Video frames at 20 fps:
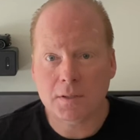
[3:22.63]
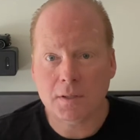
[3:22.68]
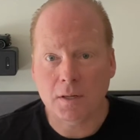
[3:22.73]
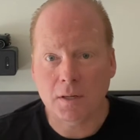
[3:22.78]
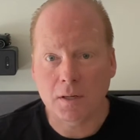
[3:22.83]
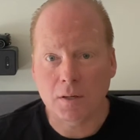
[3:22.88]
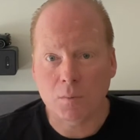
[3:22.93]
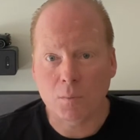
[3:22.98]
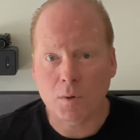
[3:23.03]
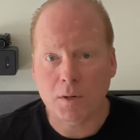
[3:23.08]

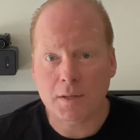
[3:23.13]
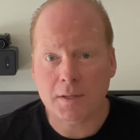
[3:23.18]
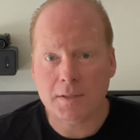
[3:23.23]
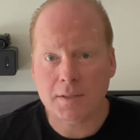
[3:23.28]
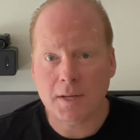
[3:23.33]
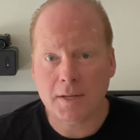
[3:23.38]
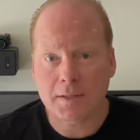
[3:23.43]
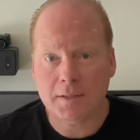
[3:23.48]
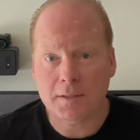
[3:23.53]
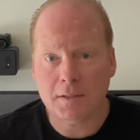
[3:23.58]
Uh, Ruckus
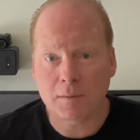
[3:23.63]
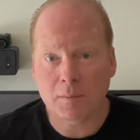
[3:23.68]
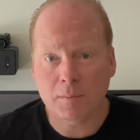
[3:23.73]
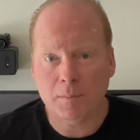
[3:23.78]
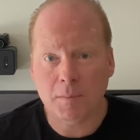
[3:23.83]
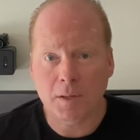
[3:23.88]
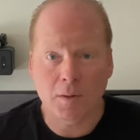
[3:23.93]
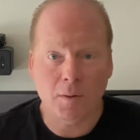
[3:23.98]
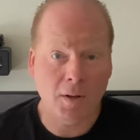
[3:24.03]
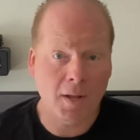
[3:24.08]
has
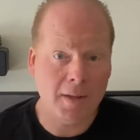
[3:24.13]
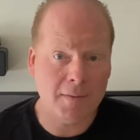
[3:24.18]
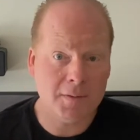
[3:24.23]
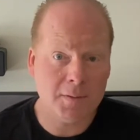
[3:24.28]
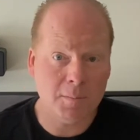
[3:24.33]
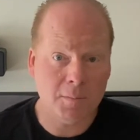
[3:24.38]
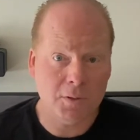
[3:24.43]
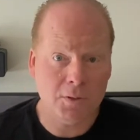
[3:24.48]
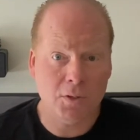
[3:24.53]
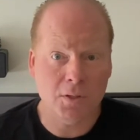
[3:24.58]
some, and I have
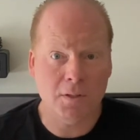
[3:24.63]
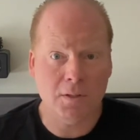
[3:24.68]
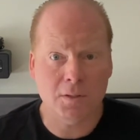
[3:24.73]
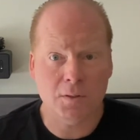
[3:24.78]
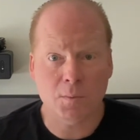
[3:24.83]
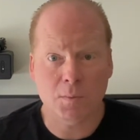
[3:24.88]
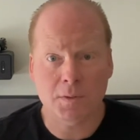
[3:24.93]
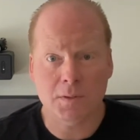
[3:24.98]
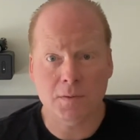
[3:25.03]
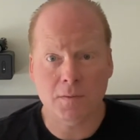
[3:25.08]
some EnGenius
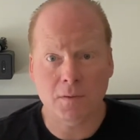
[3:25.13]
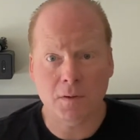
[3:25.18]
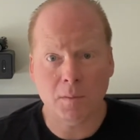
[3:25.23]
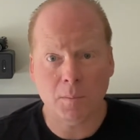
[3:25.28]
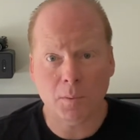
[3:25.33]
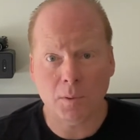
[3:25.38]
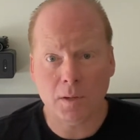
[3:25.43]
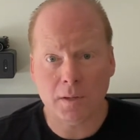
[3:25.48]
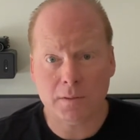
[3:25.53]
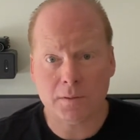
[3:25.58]
ones
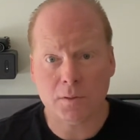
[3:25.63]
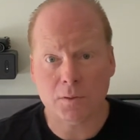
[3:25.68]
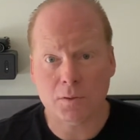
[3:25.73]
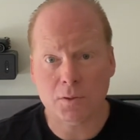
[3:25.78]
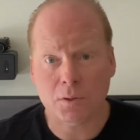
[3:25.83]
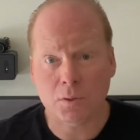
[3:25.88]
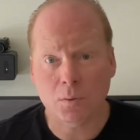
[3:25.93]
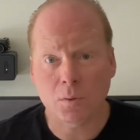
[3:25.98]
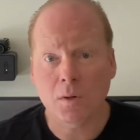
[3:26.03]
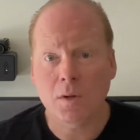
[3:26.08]
available also.
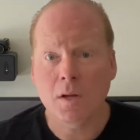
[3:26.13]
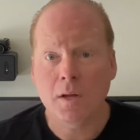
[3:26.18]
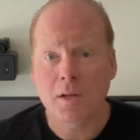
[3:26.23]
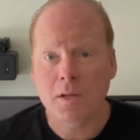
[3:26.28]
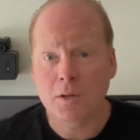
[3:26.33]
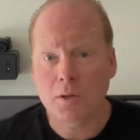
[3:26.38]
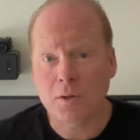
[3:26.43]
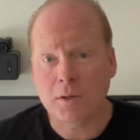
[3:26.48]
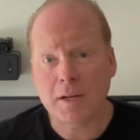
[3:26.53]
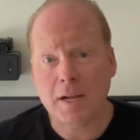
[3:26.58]
So
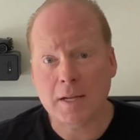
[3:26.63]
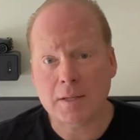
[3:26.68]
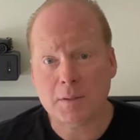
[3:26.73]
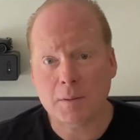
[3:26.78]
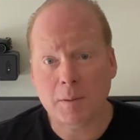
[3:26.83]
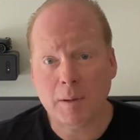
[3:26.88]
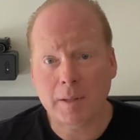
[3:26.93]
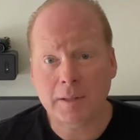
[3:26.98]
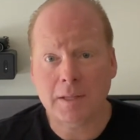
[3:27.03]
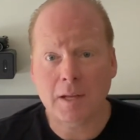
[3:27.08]
you can ask me
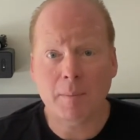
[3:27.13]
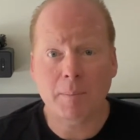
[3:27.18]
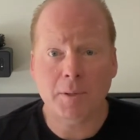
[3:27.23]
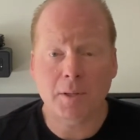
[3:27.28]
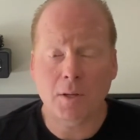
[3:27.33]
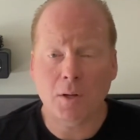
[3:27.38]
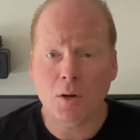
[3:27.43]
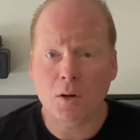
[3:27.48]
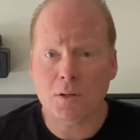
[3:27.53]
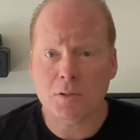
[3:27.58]
about that, but
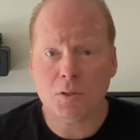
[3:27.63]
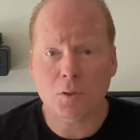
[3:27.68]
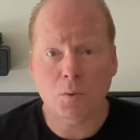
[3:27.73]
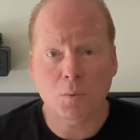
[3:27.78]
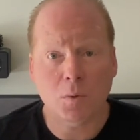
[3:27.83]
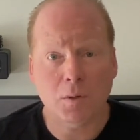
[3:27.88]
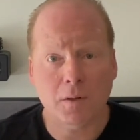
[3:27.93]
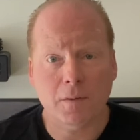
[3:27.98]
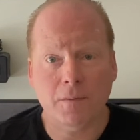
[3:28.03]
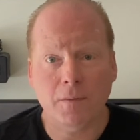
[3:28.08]
they also
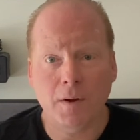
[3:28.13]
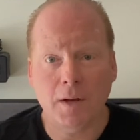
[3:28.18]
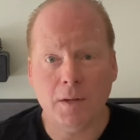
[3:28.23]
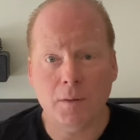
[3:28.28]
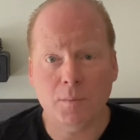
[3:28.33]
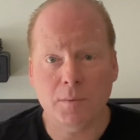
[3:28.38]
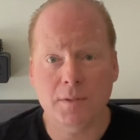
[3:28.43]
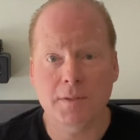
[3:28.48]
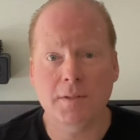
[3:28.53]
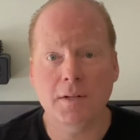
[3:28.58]
work fine
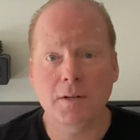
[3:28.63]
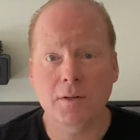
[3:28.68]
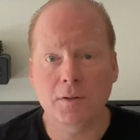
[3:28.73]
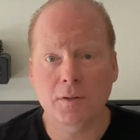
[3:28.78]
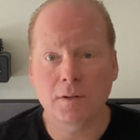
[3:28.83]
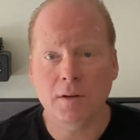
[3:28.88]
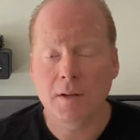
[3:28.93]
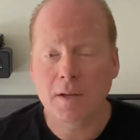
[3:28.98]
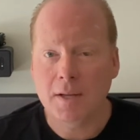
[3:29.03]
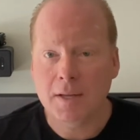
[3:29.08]
with
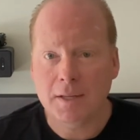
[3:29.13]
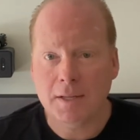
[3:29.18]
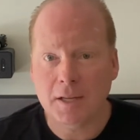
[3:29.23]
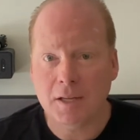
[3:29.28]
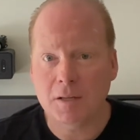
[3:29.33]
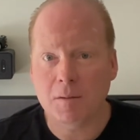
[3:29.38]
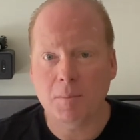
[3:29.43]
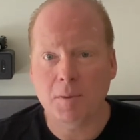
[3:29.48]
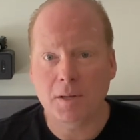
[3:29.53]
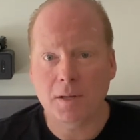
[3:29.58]
standard
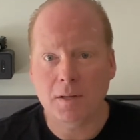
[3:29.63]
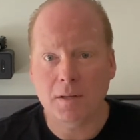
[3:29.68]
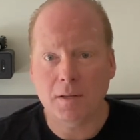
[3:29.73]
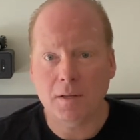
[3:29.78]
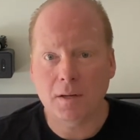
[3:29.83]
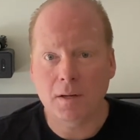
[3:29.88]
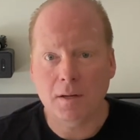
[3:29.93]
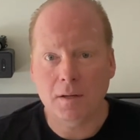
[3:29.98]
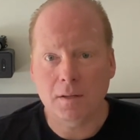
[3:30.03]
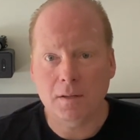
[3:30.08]
gigabit,
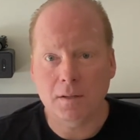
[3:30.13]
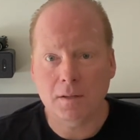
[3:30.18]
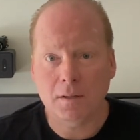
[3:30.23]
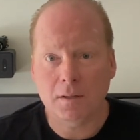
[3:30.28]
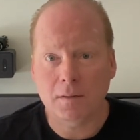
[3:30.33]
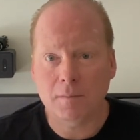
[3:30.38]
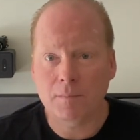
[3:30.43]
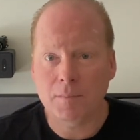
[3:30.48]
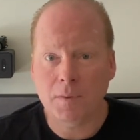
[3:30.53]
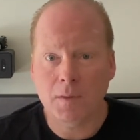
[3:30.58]
uh,
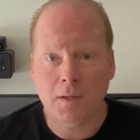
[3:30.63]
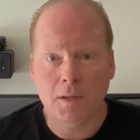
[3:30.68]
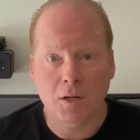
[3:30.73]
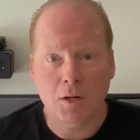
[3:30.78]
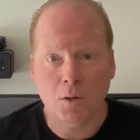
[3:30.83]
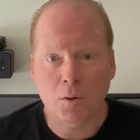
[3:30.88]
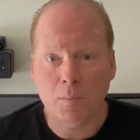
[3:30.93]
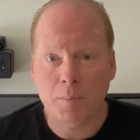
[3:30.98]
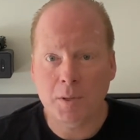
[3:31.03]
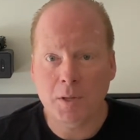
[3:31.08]
you
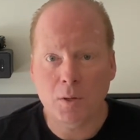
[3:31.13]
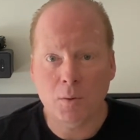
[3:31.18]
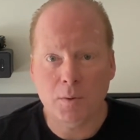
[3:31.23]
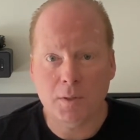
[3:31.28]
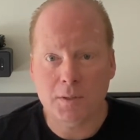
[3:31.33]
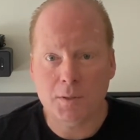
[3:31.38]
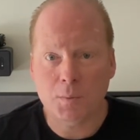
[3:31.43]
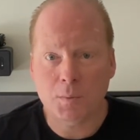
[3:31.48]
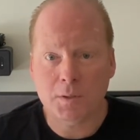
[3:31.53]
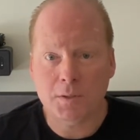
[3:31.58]
know, PoE
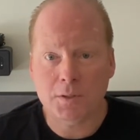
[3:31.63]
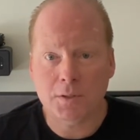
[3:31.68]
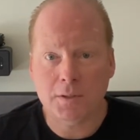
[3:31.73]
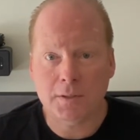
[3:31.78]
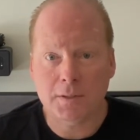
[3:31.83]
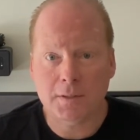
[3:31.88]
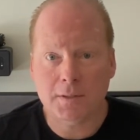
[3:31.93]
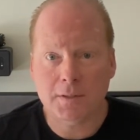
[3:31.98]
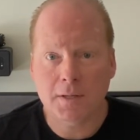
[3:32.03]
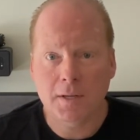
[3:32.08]

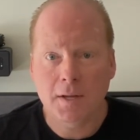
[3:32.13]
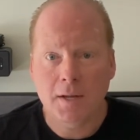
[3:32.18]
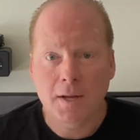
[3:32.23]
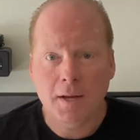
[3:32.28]
switches.